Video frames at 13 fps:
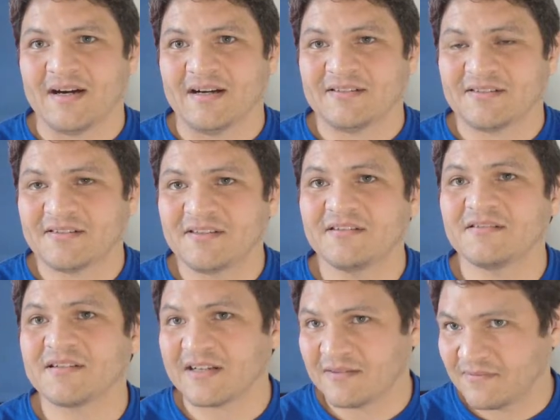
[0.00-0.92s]

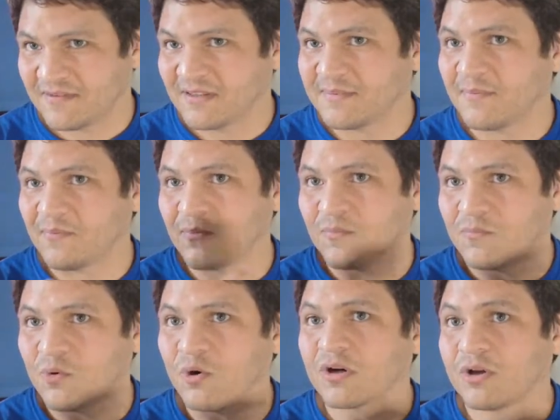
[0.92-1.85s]
still kind of a little bit
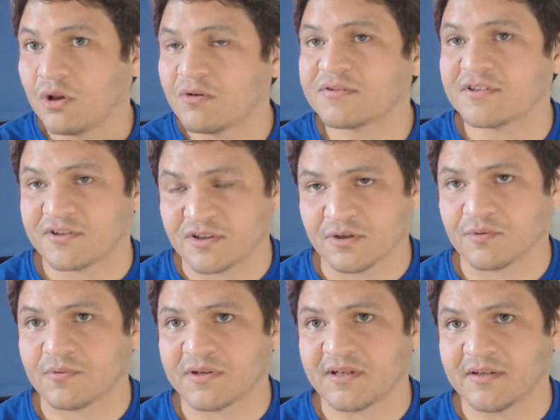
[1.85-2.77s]
more closer to a
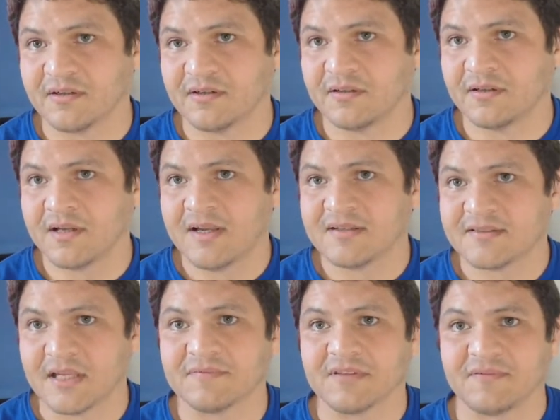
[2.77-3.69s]
real
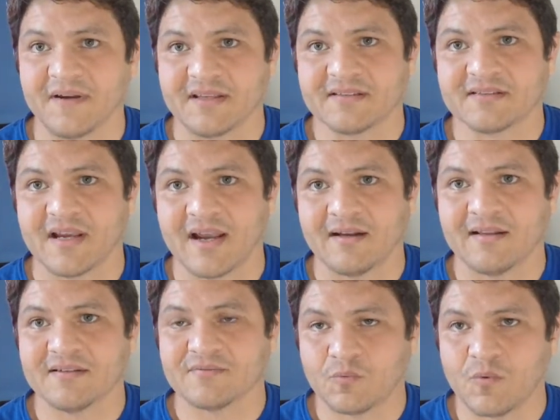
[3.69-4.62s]
self-defense style
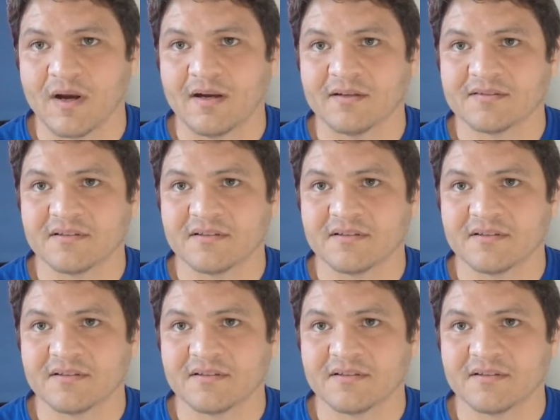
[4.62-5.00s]
as well.